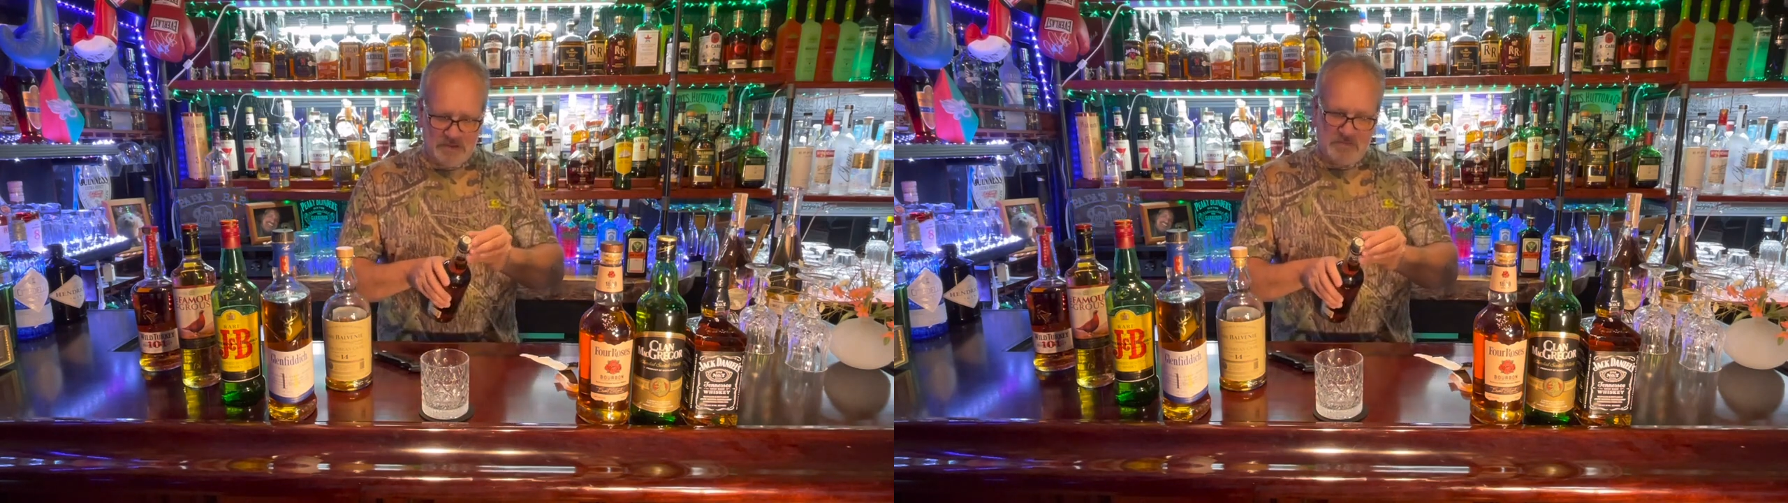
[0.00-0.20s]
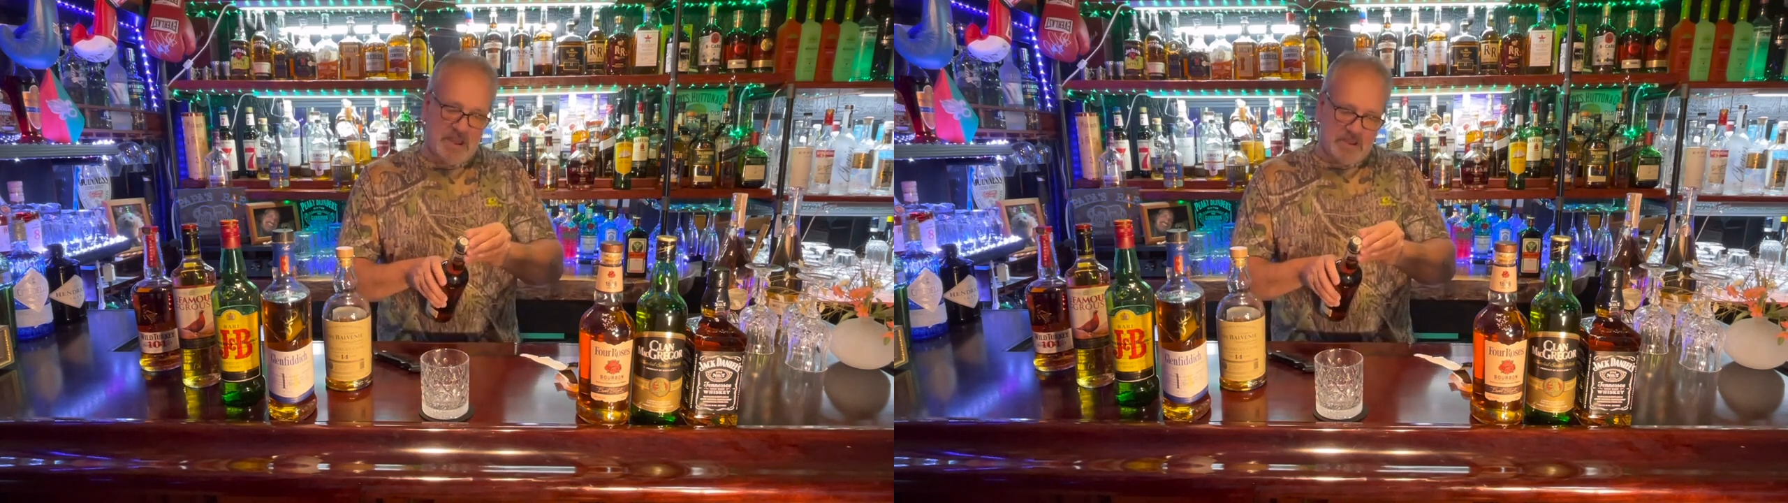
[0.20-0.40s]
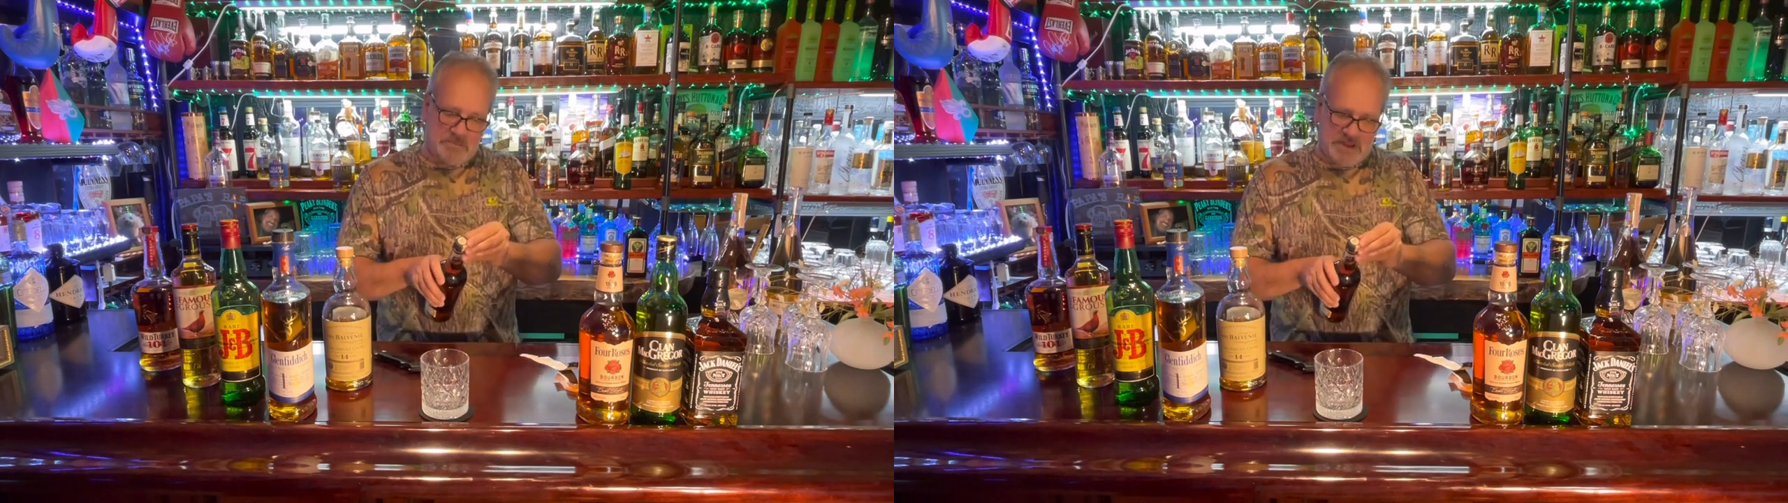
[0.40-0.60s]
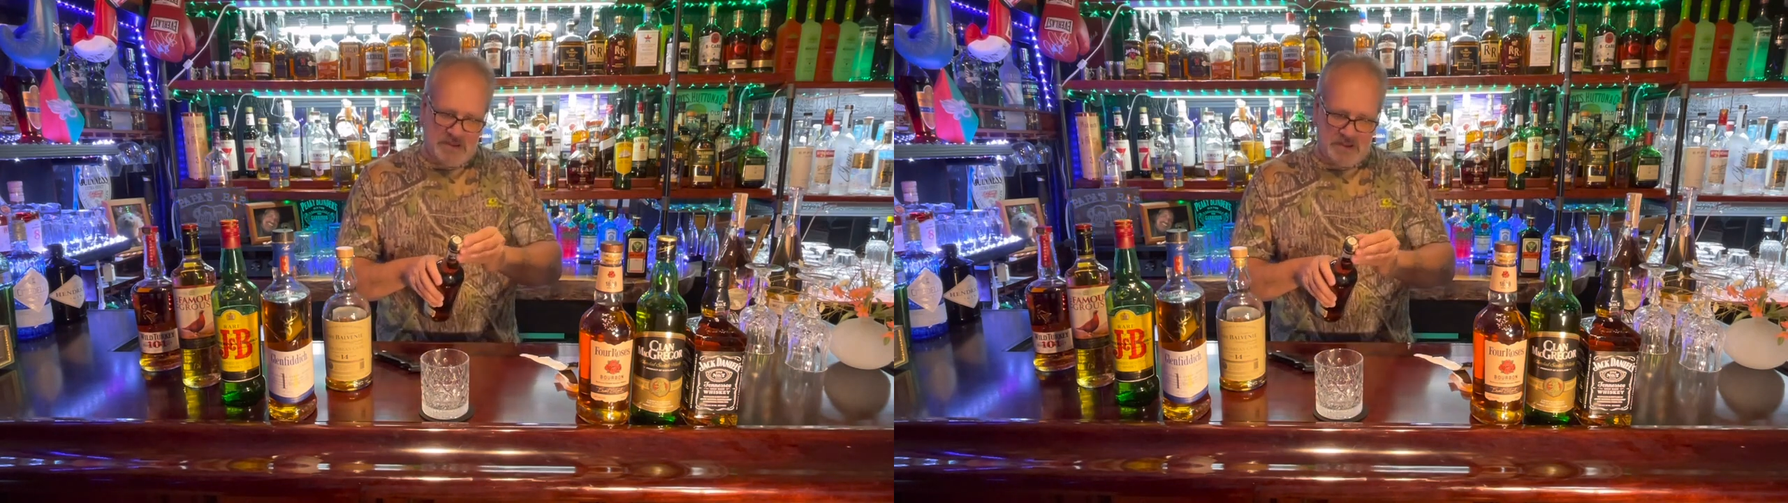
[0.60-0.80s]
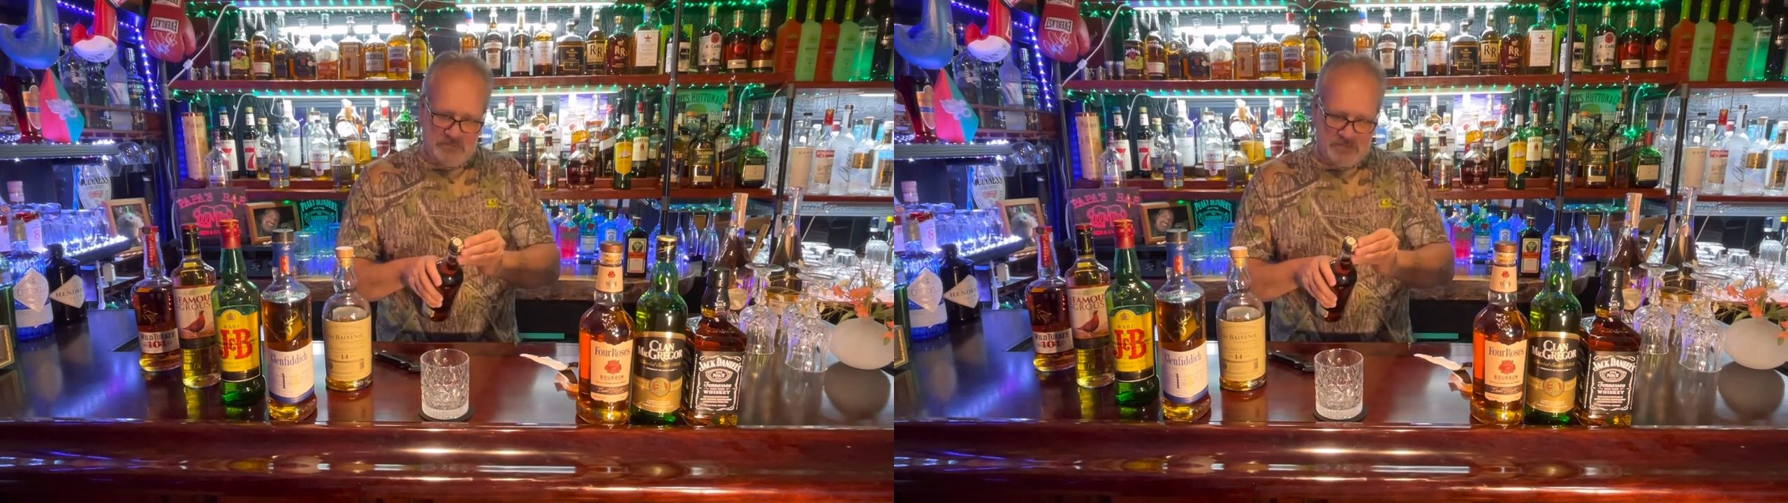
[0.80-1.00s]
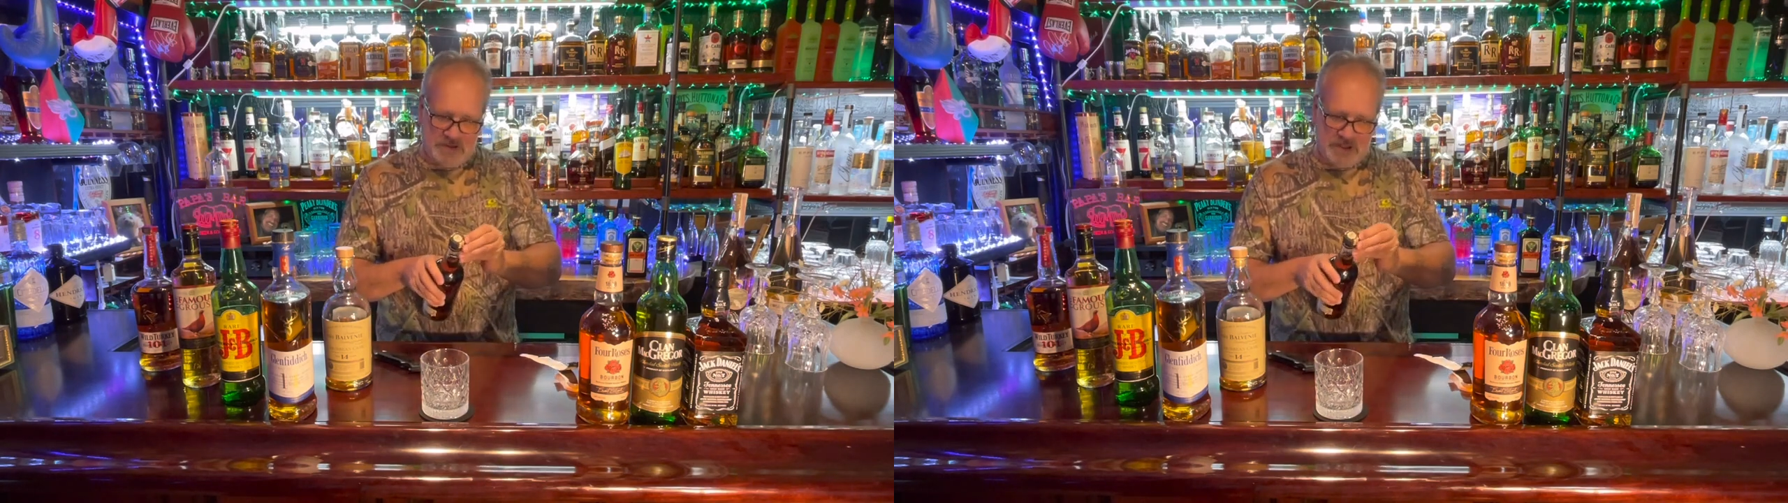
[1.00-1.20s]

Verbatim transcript: in my opinion, for